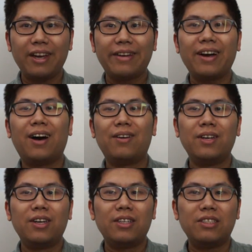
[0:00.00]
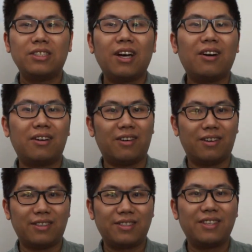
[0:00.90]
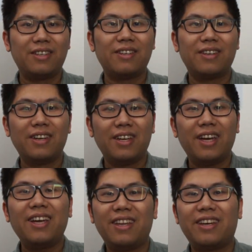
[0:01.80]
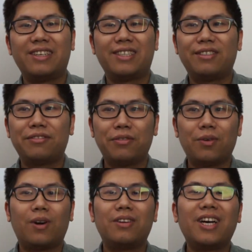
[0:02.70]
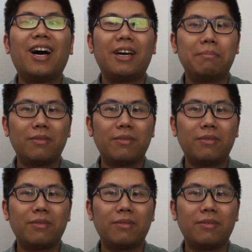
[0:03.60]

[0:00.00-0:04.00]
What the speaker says: called dollars in English for a time.